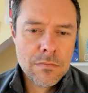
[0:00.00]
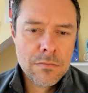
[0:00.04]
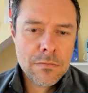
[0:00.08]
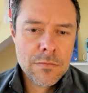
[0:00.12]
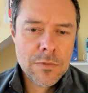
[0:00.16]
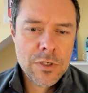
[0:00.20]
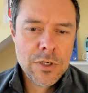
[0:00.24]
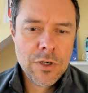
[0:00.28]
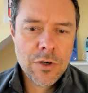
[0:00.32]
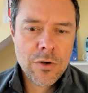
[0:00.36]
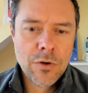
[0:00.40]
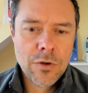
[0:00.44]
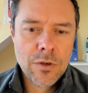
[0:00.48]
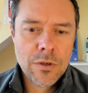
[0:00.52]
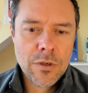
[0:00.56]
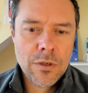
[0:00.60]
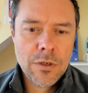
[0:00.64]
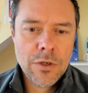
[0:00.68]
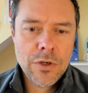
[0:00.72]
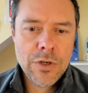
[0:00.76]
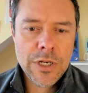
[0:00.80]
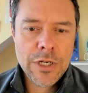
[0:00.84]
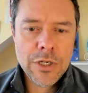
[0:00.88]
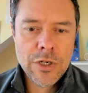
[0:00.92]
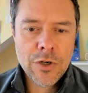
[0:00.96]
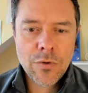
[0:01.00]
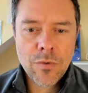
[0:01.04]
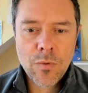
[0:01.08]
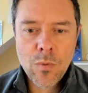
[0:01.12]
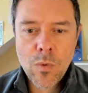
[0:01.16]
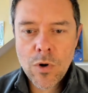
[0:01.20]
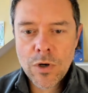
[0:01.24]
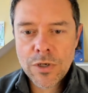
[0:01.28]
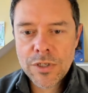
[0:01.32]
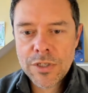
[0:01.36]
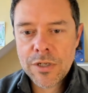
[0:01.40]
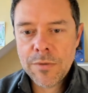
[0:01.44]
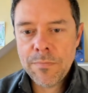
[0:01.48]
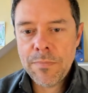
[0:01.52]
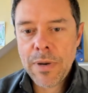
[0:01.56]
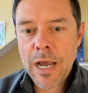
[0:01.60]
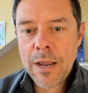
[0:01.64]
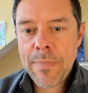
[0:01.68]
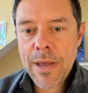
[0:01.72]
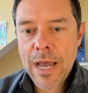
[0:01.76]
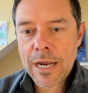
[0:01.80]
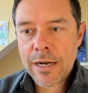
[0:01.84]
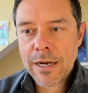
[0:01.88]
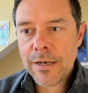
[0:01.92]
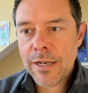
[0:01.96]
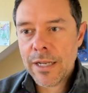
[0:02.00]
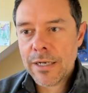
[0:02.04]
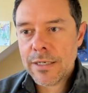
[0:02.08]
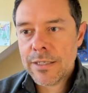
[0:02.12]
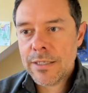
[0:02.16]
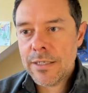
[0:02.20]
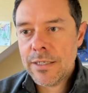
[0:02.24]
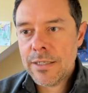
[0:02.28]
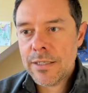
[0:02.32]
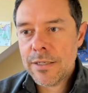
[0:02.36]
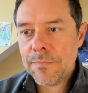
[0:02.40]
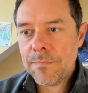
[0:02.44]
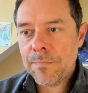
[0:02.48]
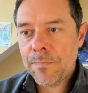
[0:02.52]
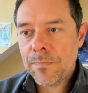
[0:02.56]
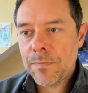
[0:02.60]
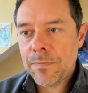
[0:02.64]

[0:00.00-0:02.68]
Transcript: your rewards to buy back next season.